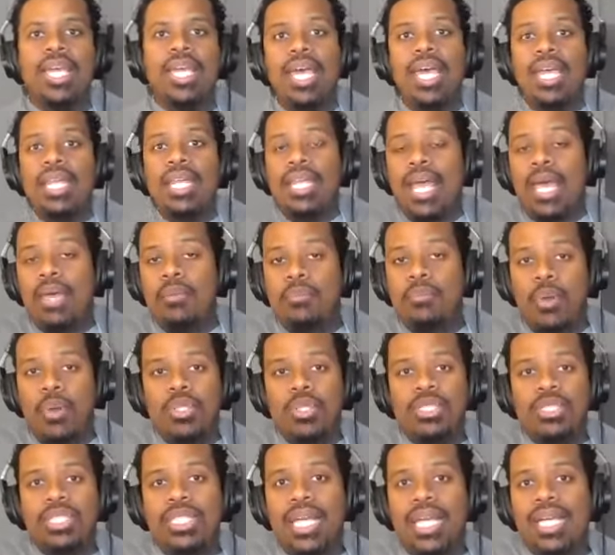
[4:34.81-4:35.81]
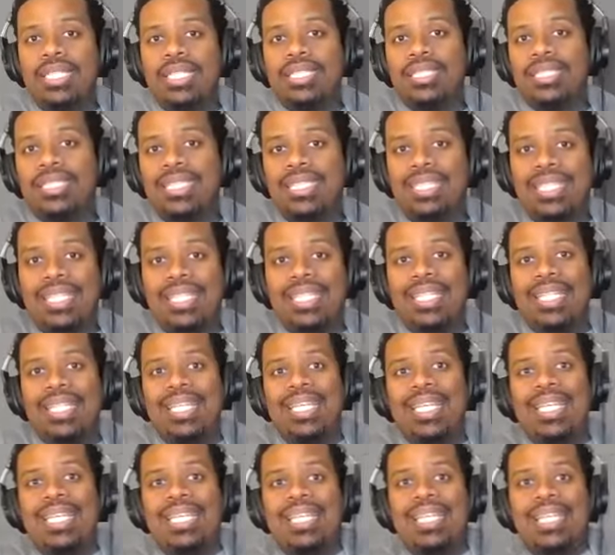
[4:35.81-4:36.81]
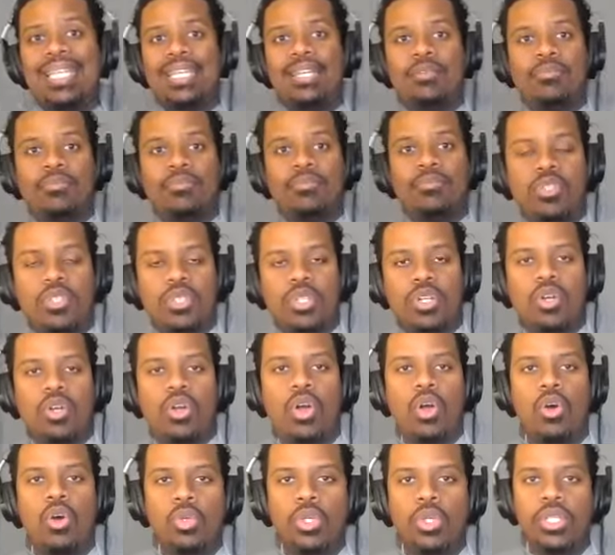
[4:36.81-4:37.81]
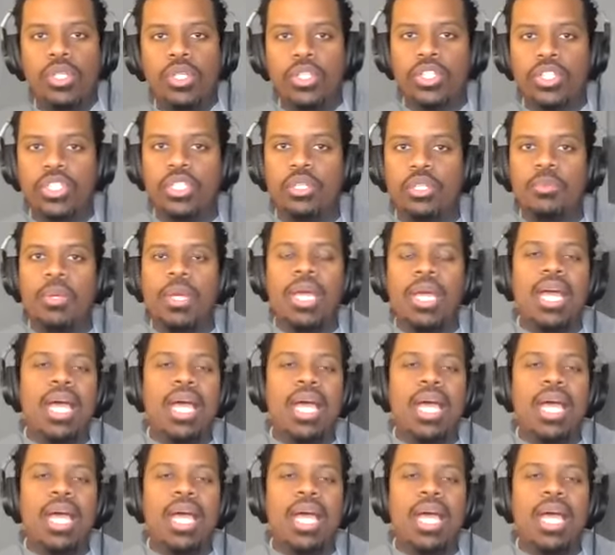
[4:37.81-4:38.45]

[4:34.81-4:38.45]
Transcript: And that person could actually lead them to their own leadership.